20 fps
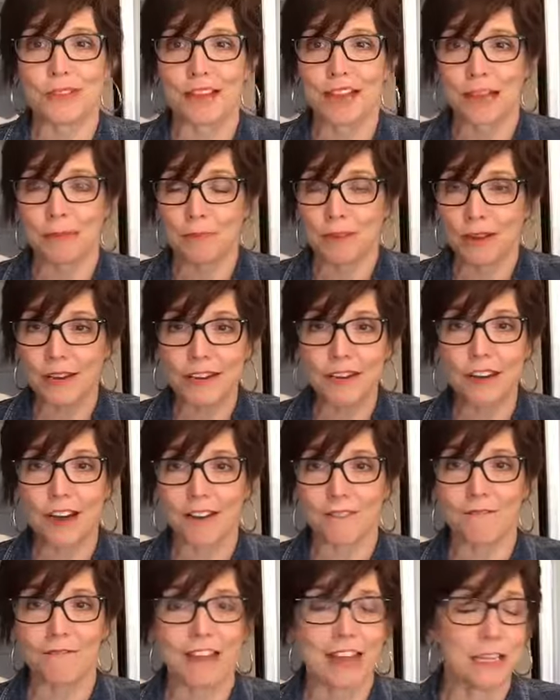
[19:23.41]
He put it
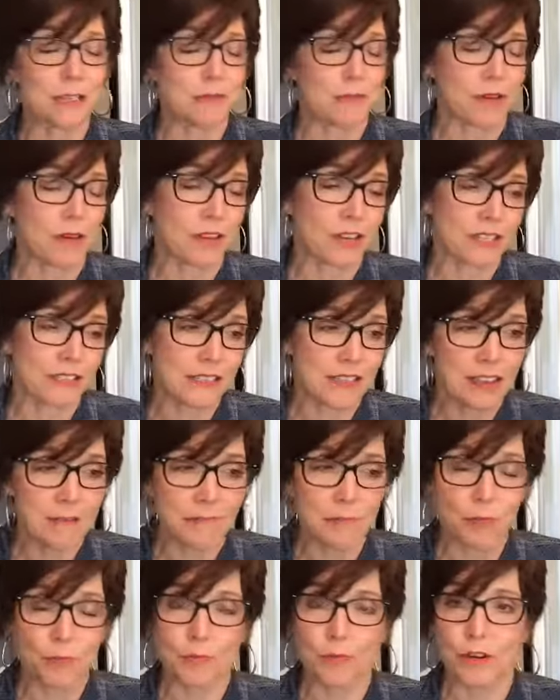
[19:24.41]
on Facebook. His
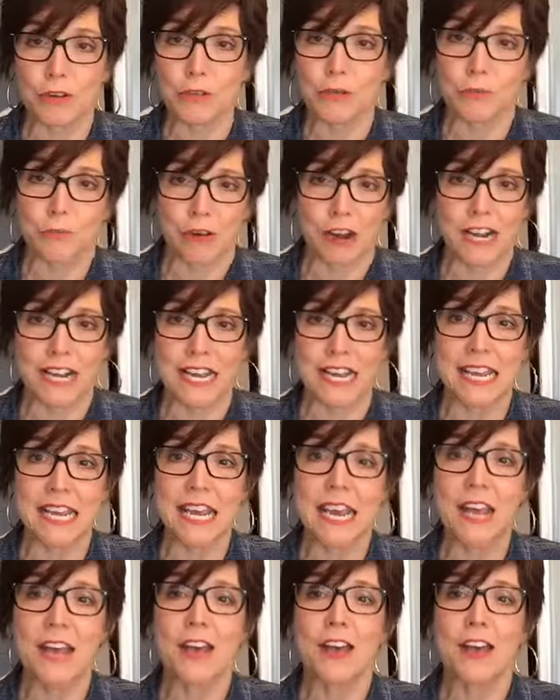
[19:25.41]
name's Bruce Brady.